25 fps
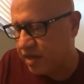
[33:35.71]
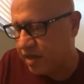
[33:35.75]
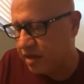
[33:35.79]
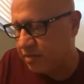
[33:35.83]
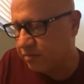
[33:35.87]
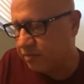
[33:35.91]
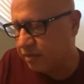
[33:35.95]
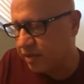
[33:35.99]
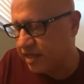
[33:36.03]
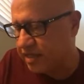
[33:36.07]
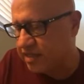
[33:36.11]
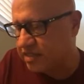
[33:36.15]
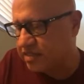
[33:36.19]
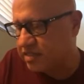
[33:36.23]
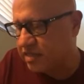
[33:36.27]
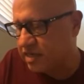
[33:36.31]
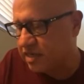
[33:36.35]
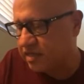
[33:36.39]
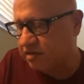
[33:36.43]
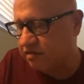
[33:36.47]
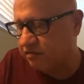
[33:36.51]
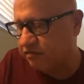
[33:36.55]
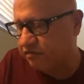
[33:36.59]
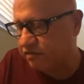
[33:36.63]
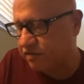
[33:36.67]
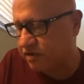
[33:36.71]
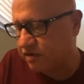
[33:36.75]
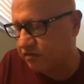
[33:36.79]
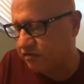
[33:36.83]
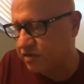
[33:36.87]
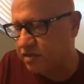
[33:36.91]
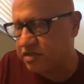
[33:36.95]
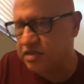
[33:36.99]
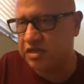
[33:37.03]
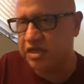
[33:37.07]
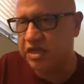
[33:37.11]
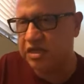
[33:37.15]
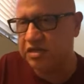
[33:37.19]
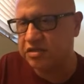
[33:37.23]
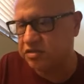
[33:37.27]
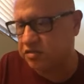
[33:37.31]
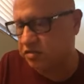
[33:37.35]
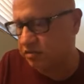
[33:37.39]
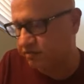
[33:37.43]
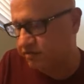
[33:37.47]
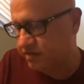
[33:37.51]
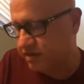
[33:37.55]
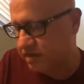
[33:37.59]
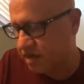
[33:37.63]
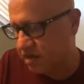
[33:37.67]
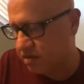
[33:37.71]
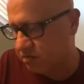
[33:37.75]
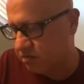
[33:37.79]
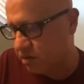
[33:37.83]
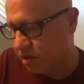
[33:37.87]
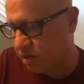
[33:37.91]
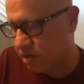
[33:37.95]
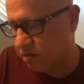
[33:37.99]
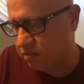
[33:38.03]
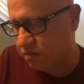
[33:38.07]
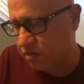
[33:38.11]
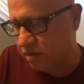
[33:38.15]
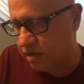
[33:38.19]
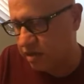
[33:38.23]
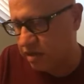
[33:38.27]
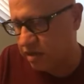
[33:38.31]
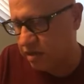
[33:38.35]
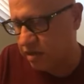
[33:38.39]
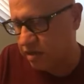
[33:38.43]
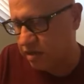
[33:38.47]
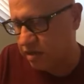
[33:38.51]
and placed it at the foot of the statue of Santa Barbara.